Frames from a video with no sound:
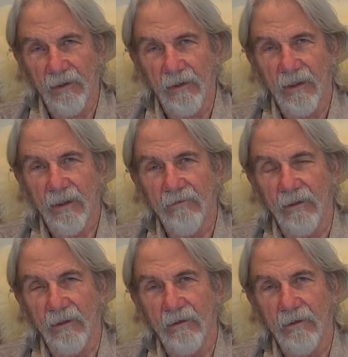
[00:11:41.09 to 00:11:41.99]
of the
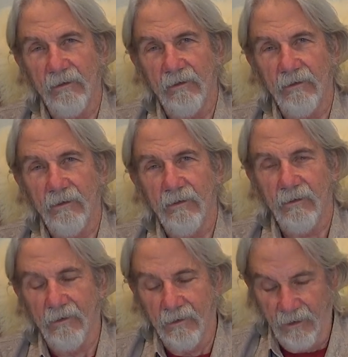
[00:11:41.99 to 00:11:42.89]
Covenant.
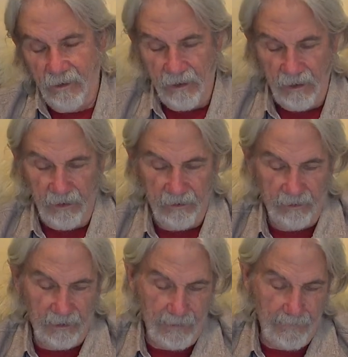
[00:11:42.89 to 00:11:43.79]
And,
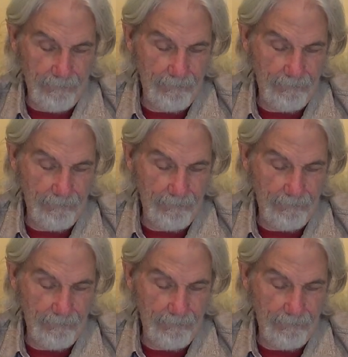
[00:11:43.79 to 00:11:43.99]
uh,